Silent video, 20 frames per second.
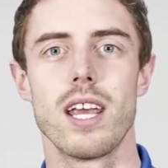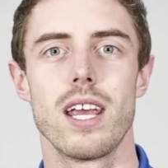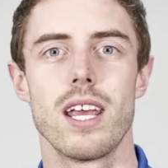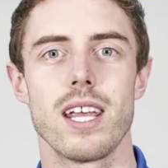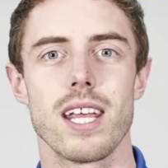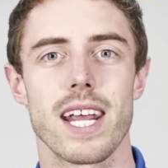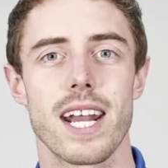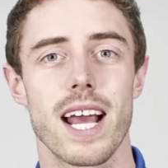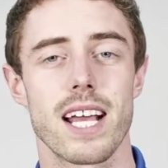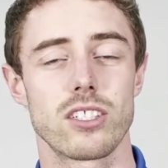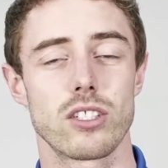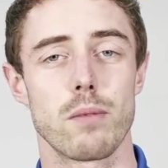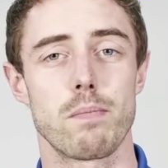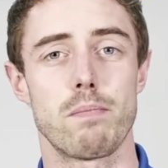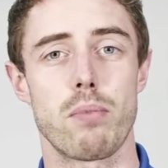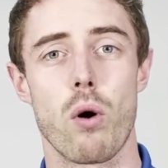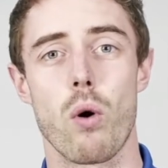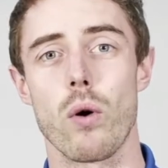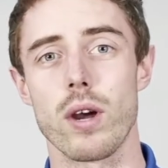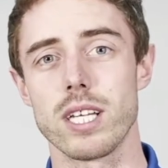It has a
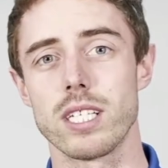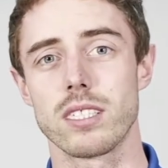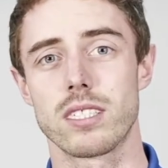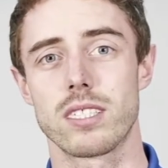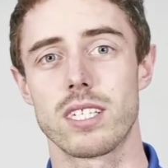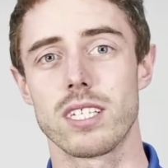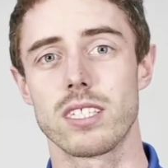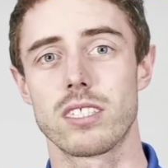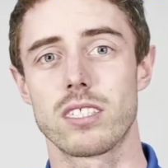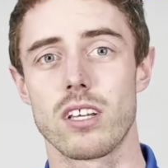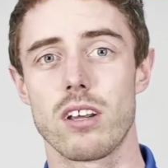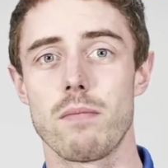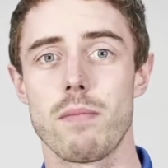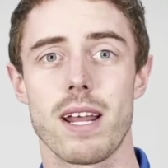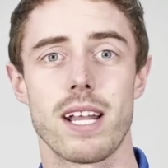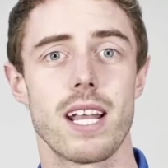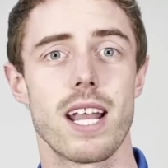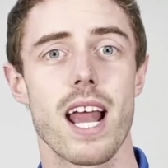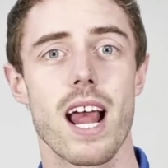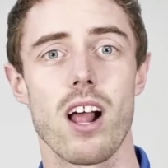point system
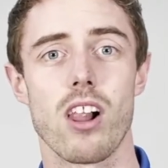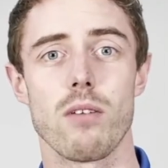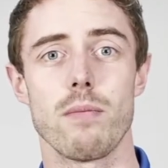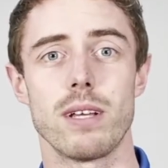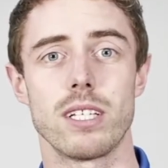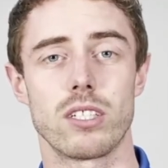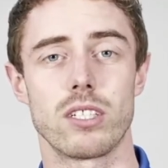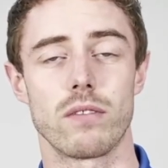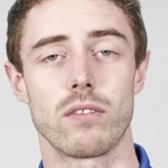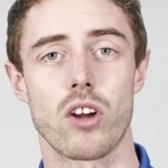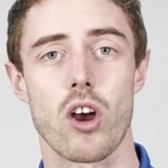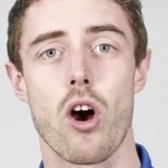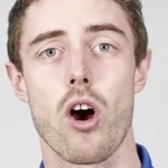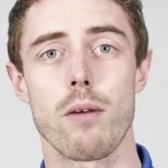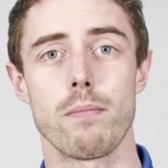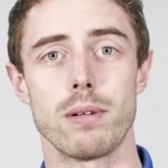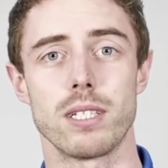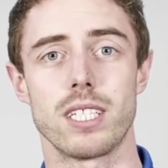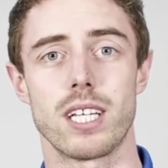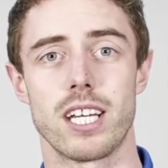and an element of
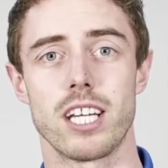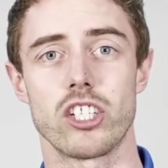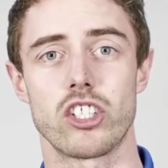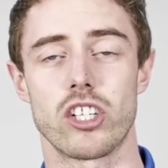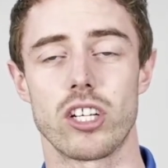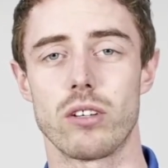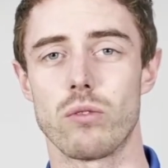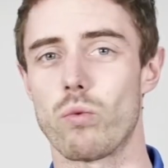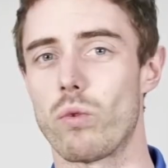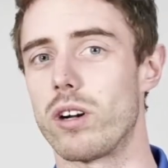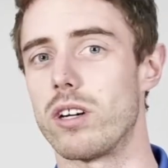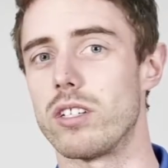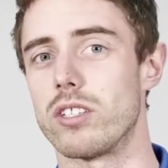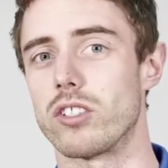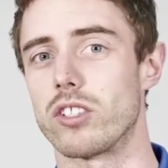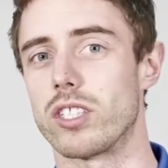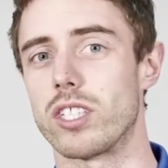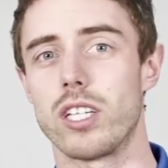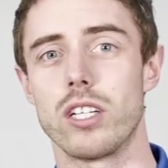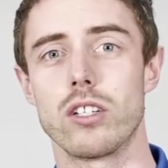competition,
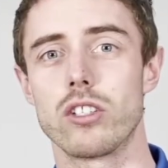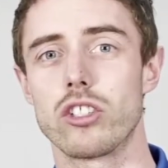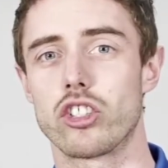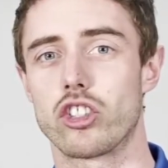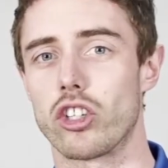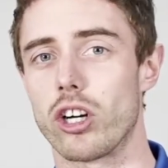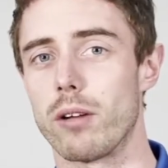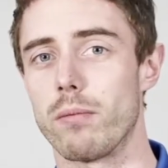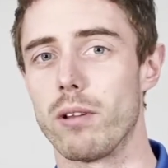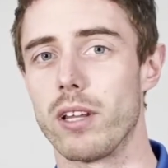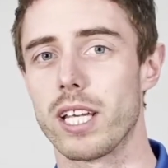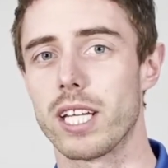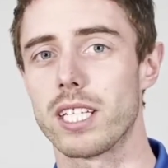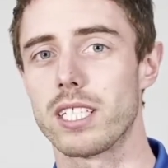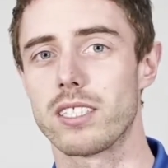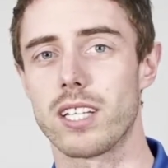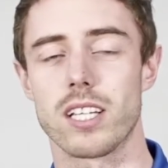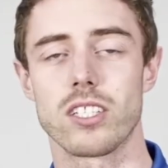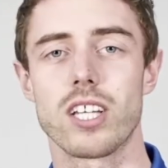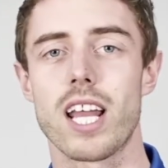whereas Gears Dribbling
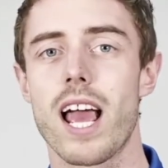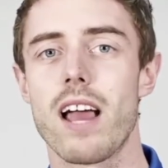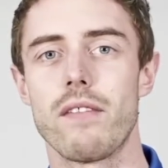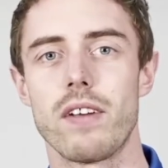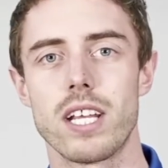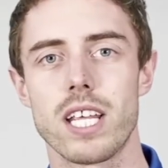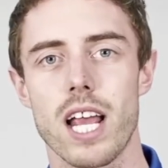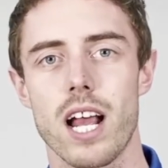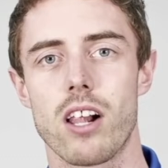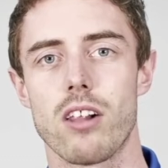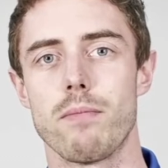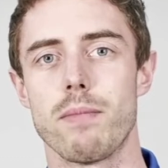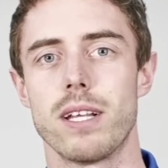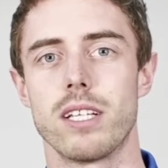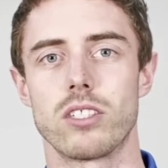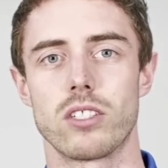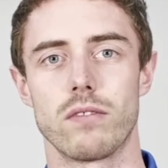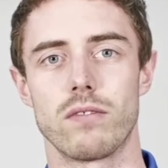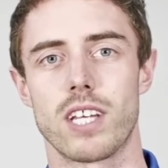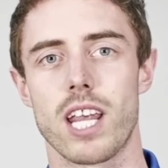doesn't have any
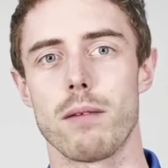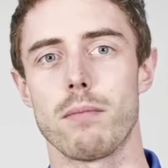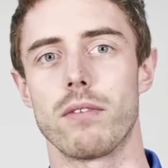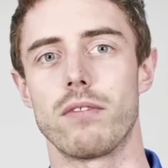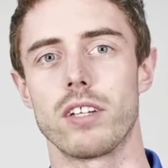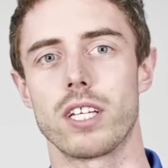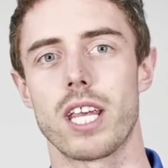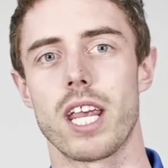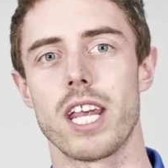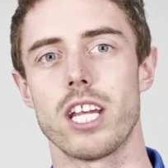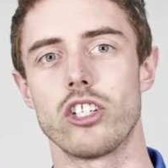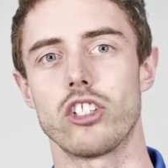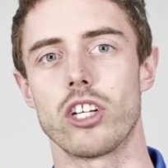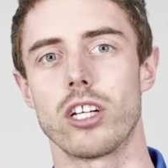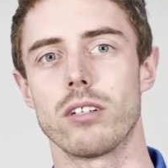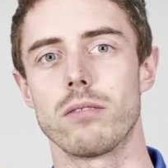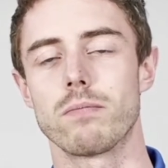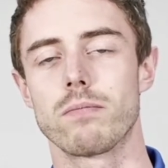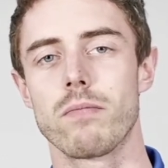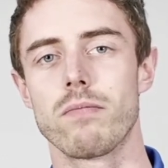elements of gamification.